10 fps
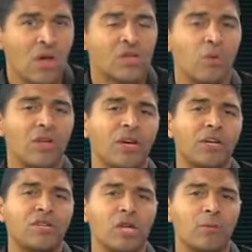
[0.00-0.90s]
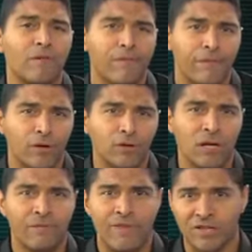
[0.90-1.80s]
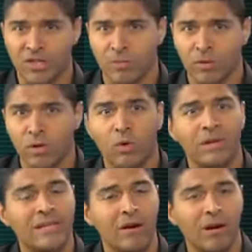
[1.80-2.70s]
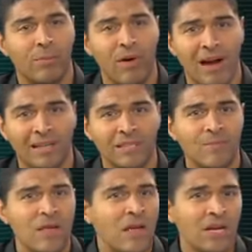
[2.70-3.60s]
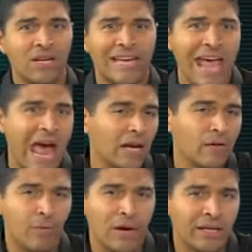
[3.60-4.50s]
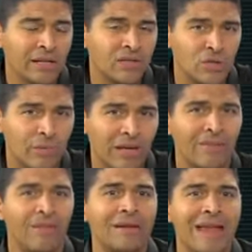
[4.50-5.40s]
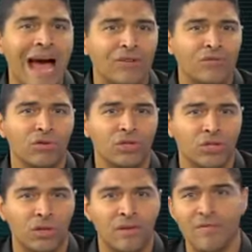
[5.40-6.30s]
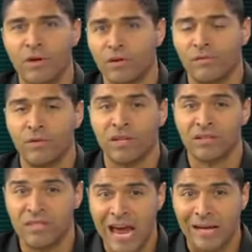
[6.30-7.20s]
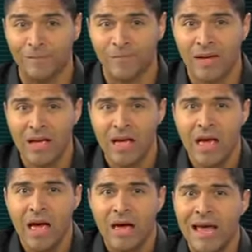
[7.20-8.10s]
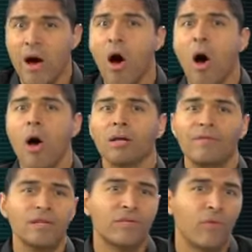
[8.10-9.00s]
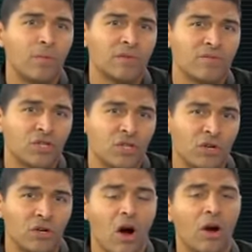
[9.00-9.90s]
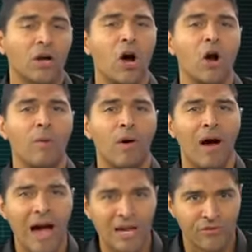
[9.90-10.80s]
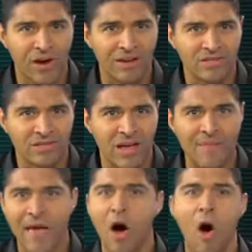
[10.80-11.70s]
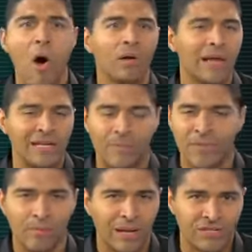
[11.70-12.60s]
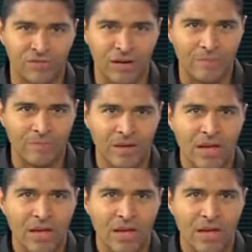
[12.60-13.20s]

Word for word: So when you consume a fruit, a vegetable, or a dairy product, you can't avoid consuming the natural sugar that those foods contain. Now all of these forms of sugar are carbohydrates and they all end up in the bloodstream.